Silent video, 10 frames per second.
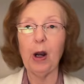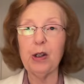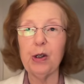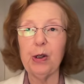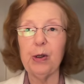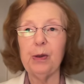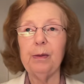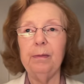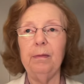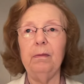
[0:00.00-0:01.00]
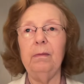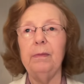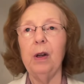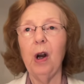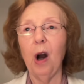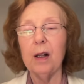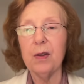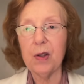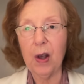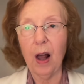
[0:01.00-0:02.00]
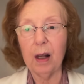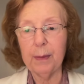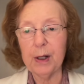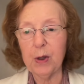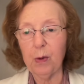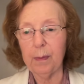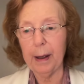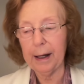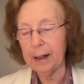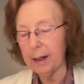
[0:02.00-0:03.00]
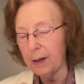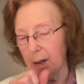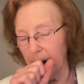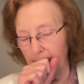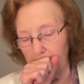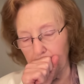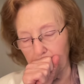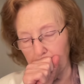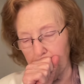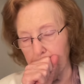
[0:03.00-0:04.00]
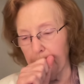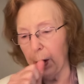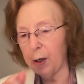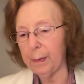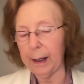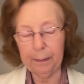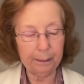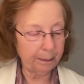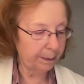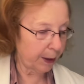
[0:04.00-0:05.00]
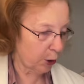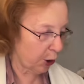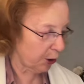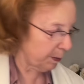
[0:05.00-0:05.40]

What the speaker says: two on Solomon's repentance. Pardon me. Excuse me.